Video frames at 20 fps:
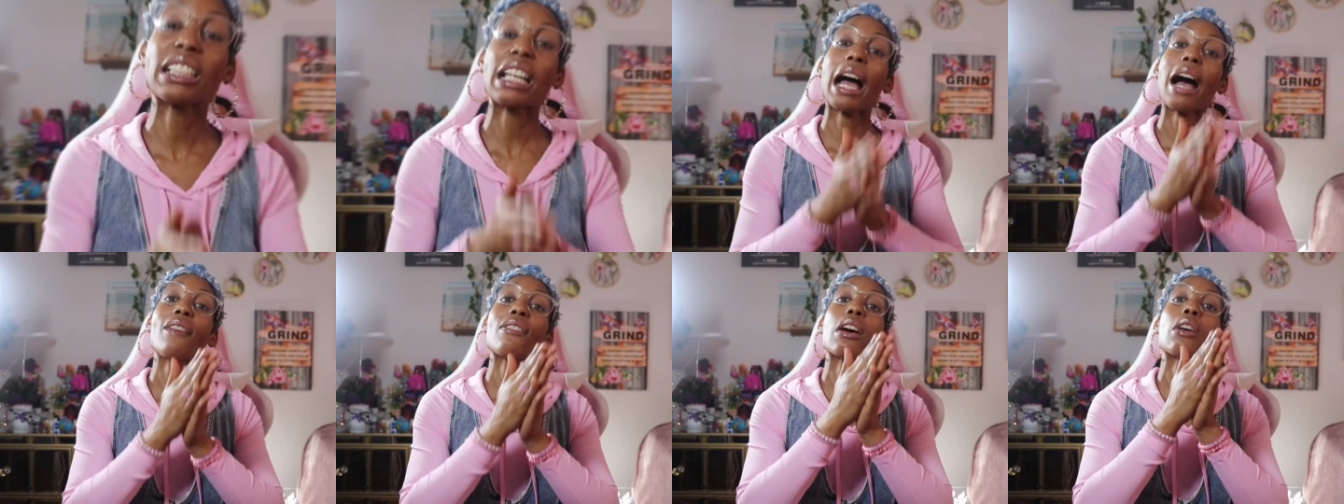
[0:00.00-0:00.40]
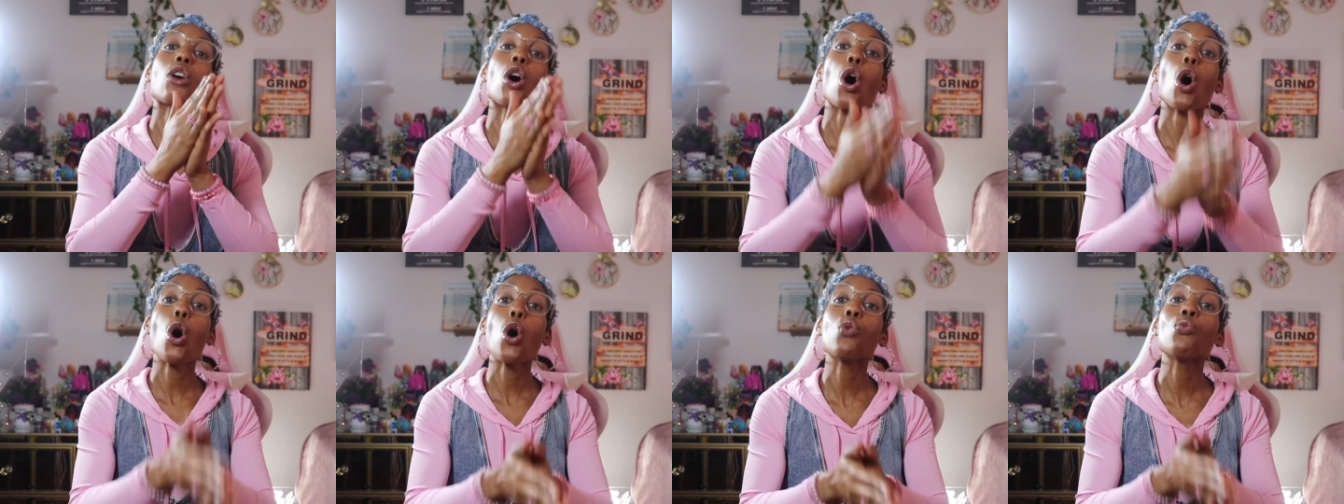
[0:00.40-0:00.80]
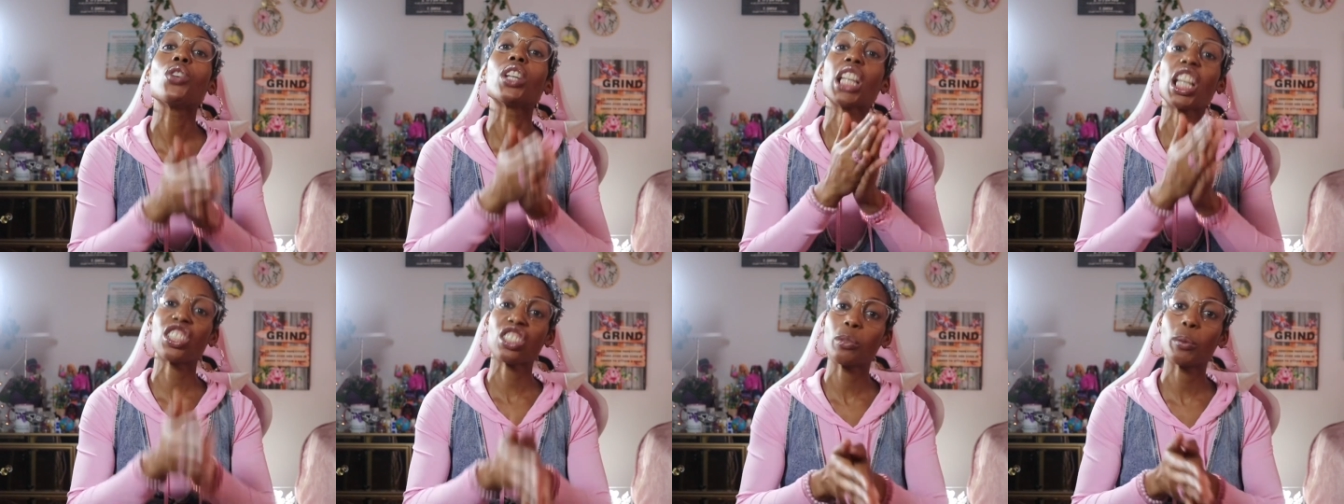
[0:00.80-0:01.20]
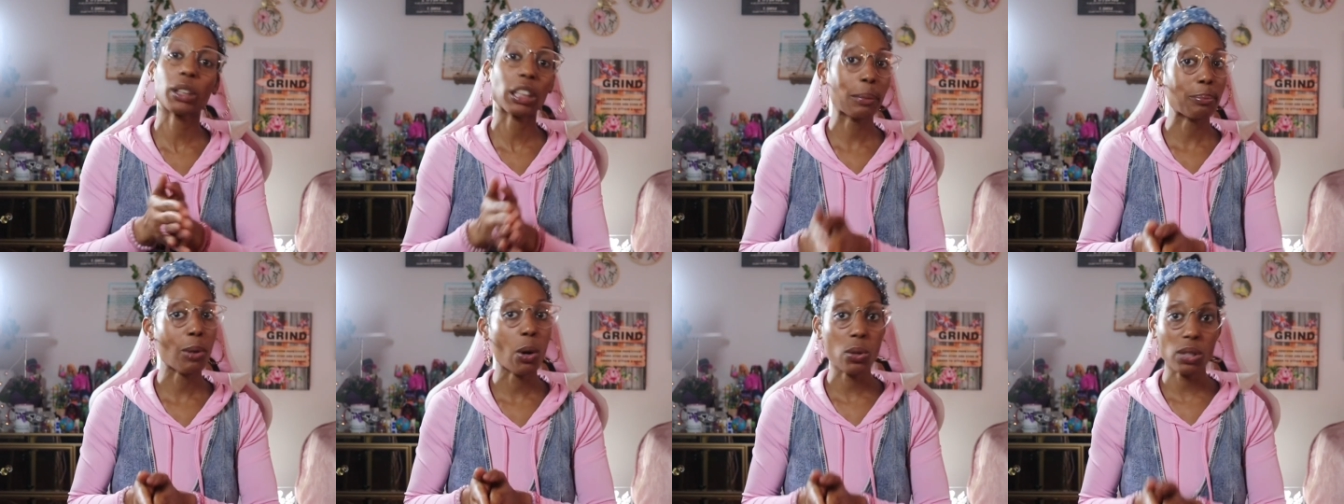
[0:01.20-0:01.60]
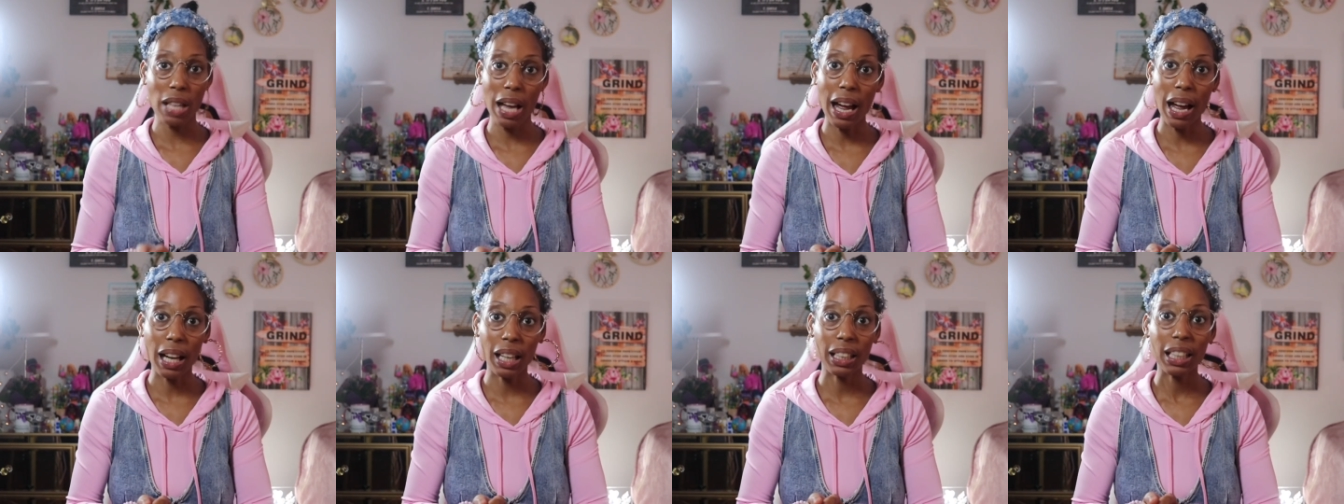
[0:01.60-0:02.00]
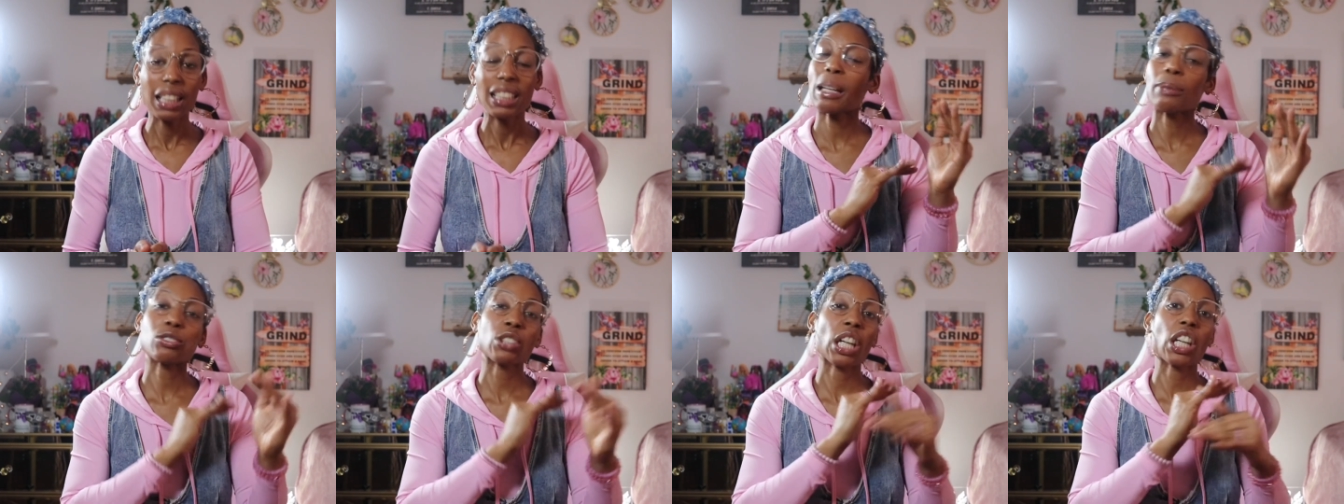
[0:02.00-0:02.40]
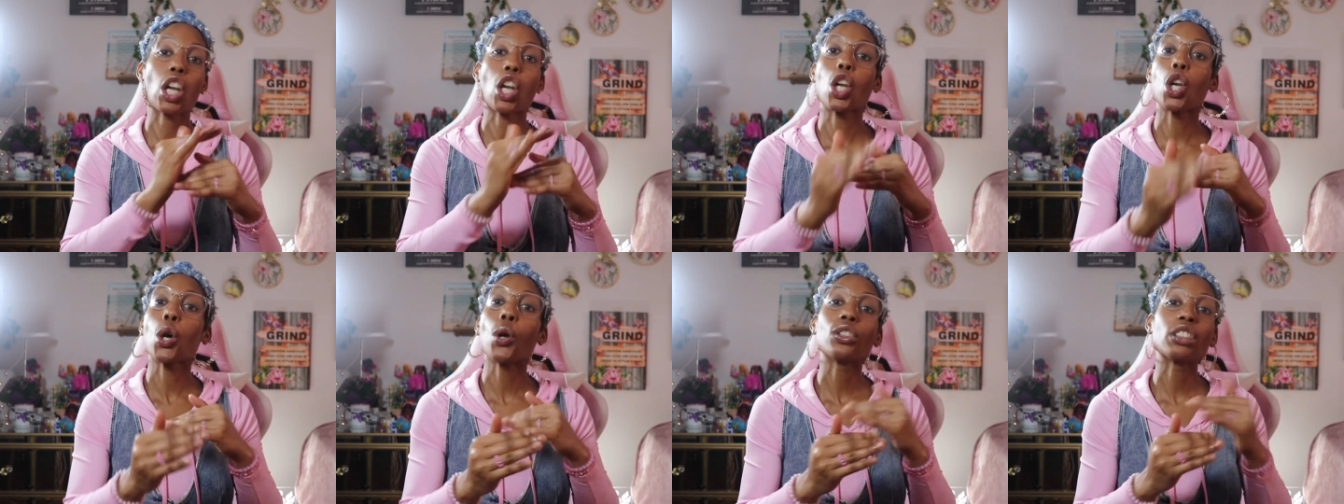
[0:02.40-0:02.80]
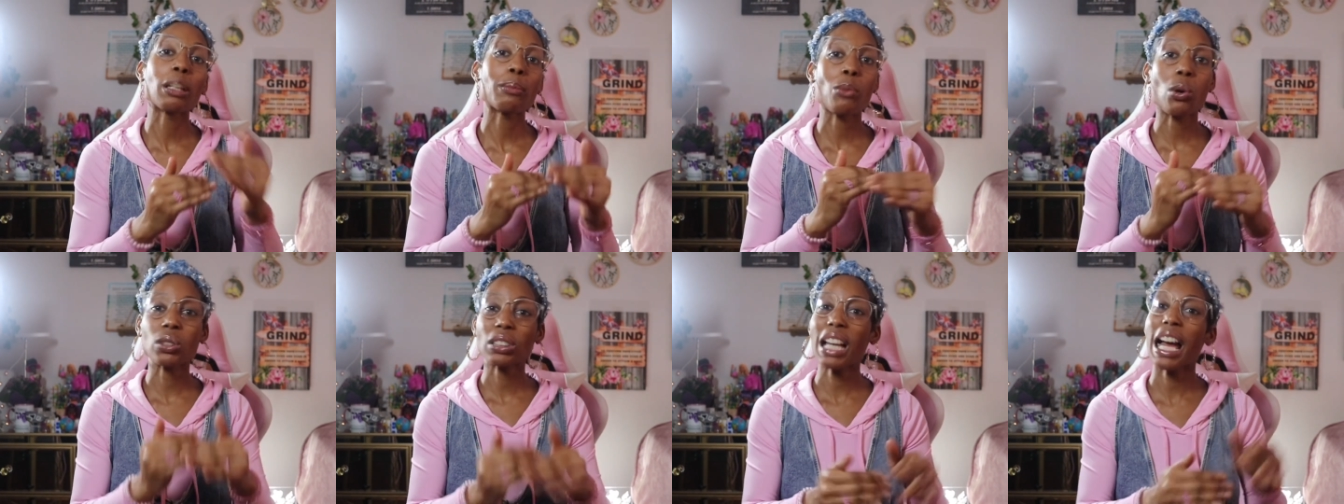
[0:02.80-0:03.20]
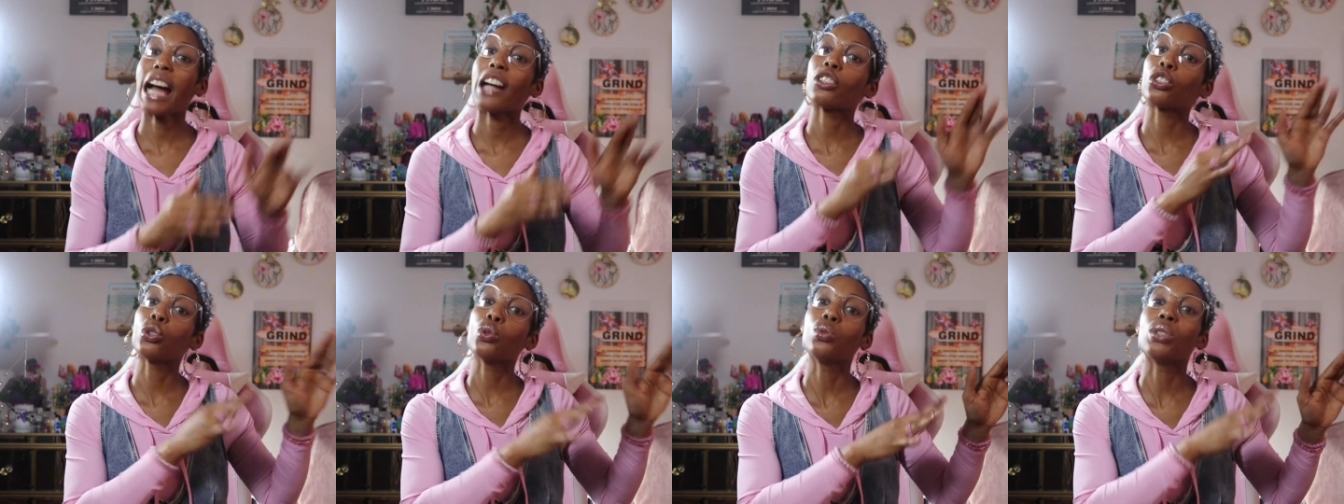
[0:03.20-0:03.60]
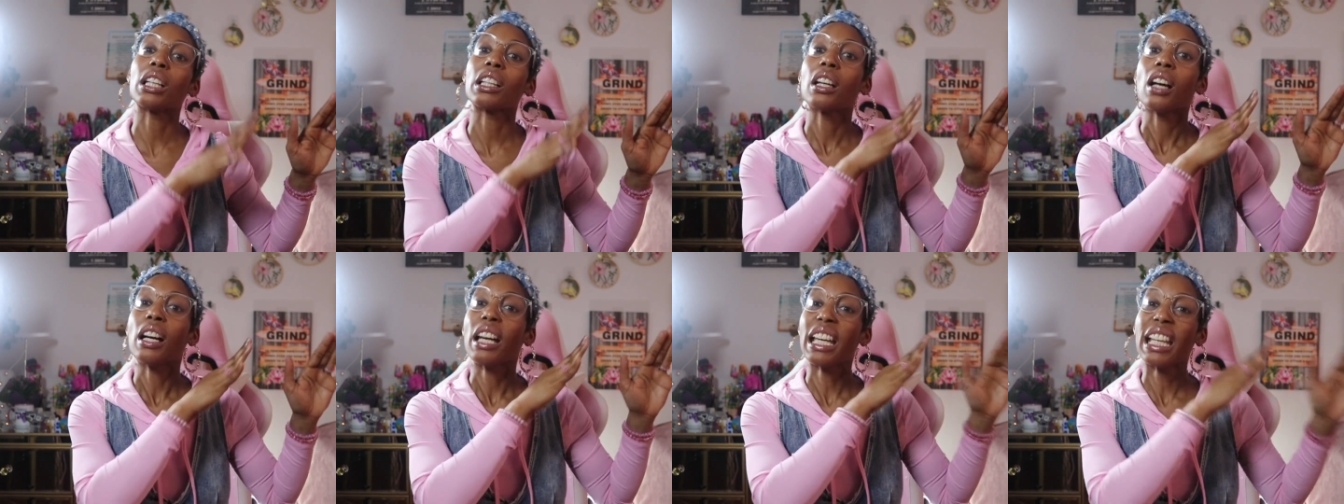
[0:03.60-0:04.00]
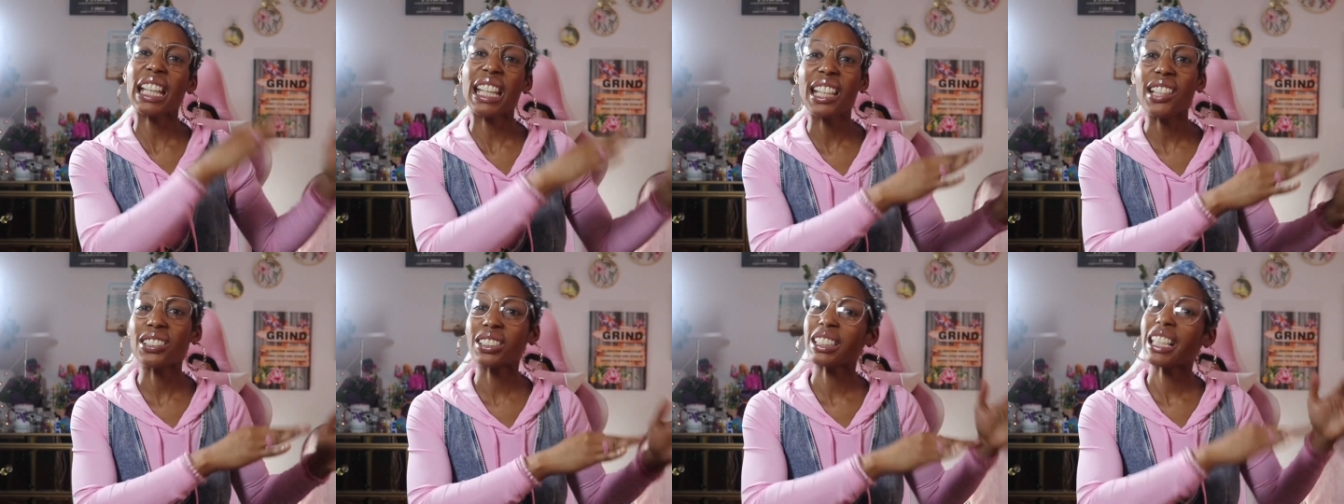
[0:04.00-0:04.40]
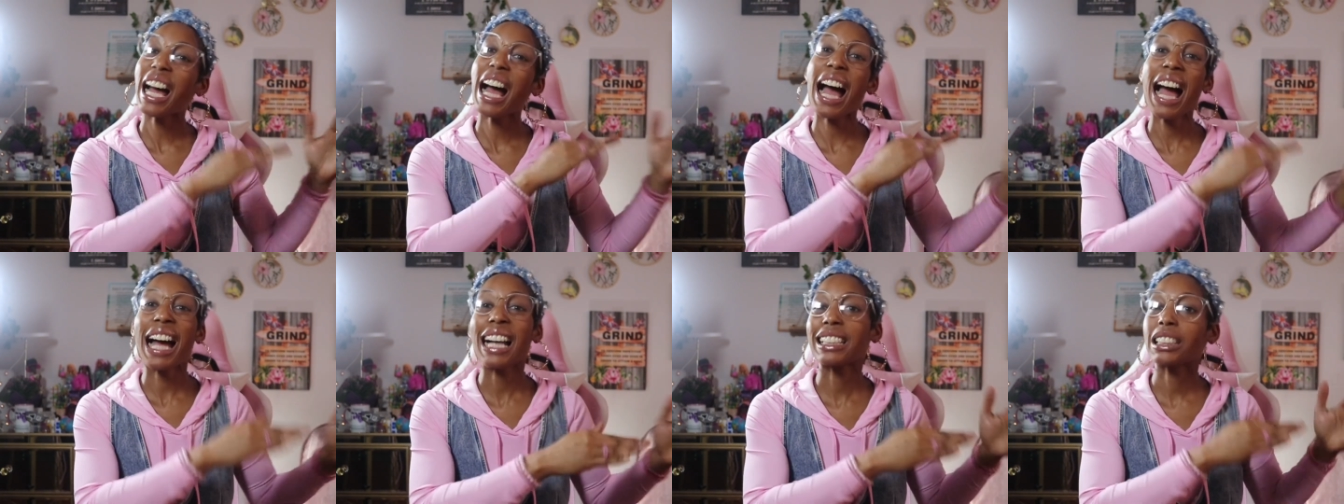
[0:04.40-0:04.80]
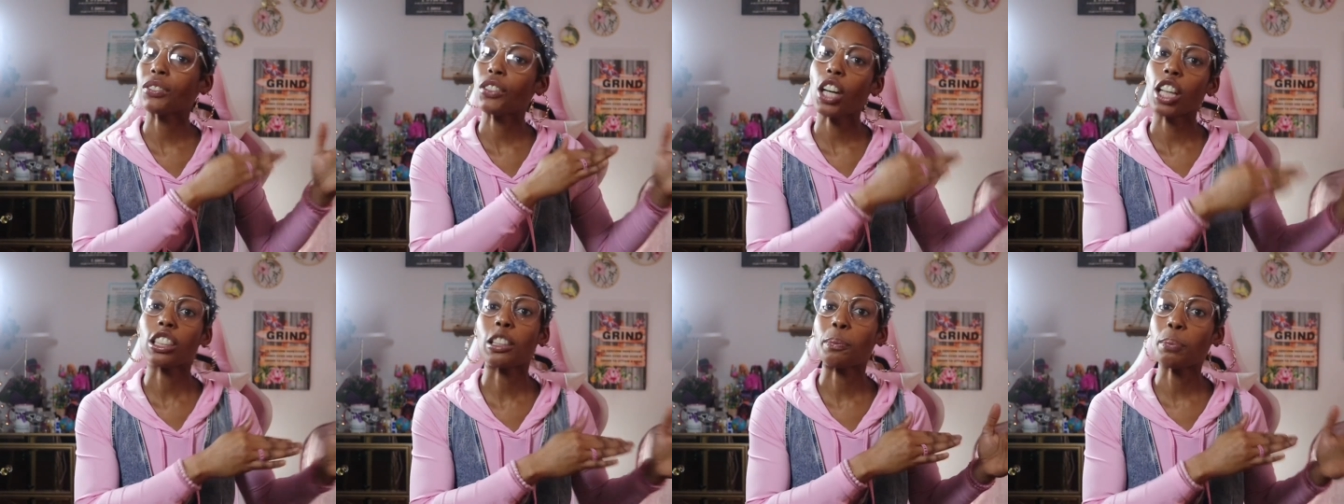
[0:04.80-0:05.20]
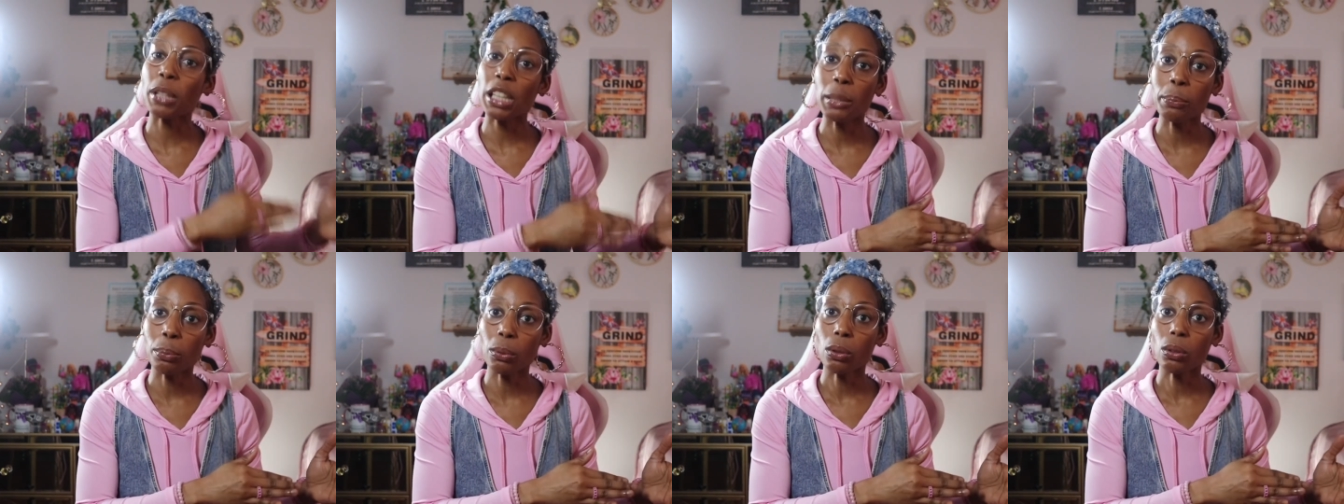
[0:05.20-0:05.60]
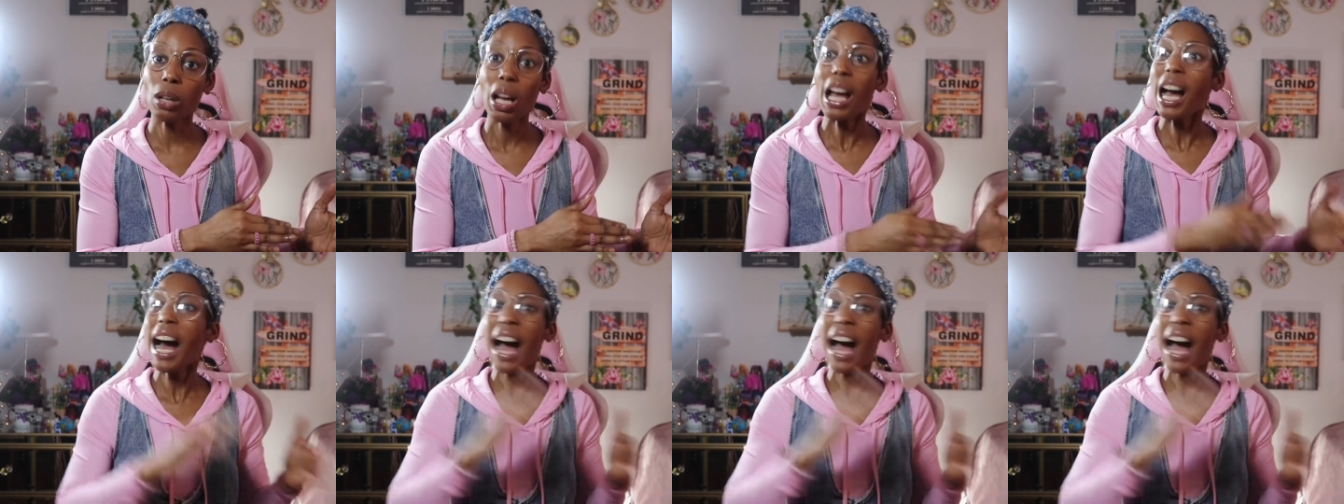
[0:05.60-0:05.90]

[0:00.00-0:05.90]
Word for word: to have our own relationship with the Most High. Stop trying to learn the Most High through the ears and the eyes of other people.